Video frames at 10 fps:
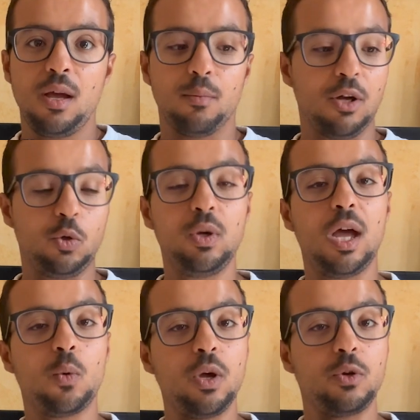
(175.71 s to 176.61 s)
By doing
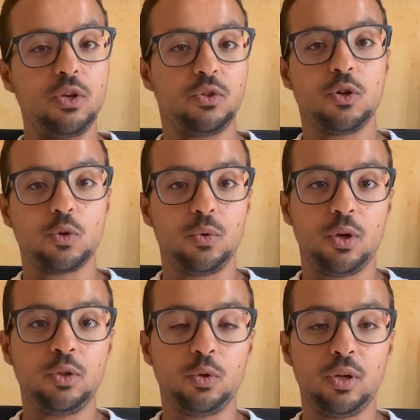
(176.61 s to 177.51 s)
a quick research on the
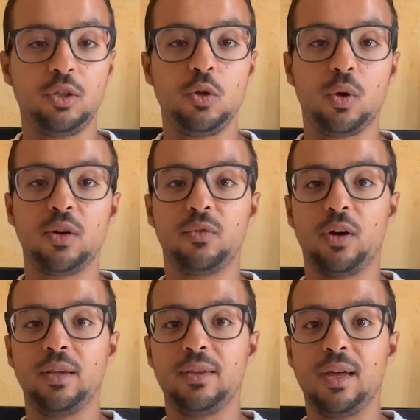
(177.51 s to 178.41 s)
internet, you can
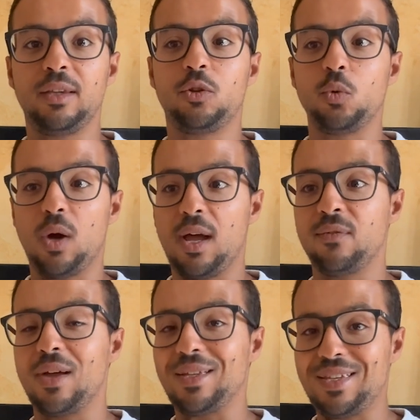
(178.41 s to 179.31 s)
find that to
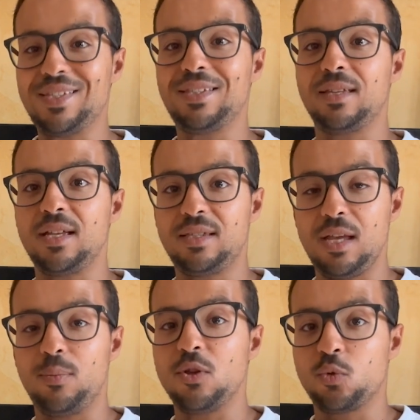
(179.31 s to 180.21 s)
have a test
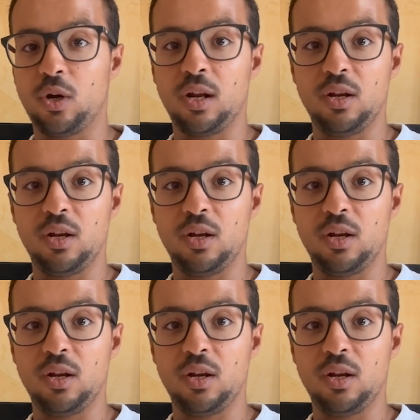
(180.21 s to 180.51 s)
SAP S4HANA